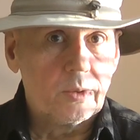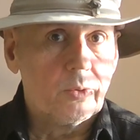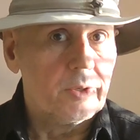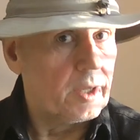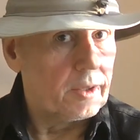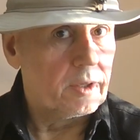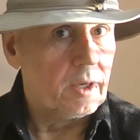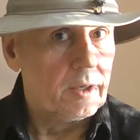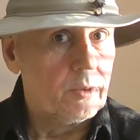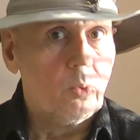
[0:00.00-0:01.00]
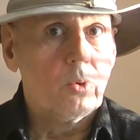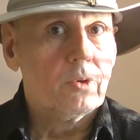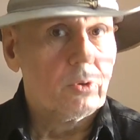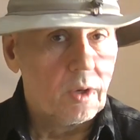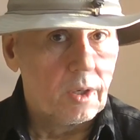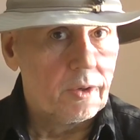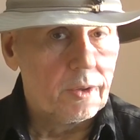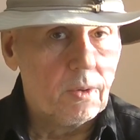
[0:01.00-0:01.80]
or another color or no color at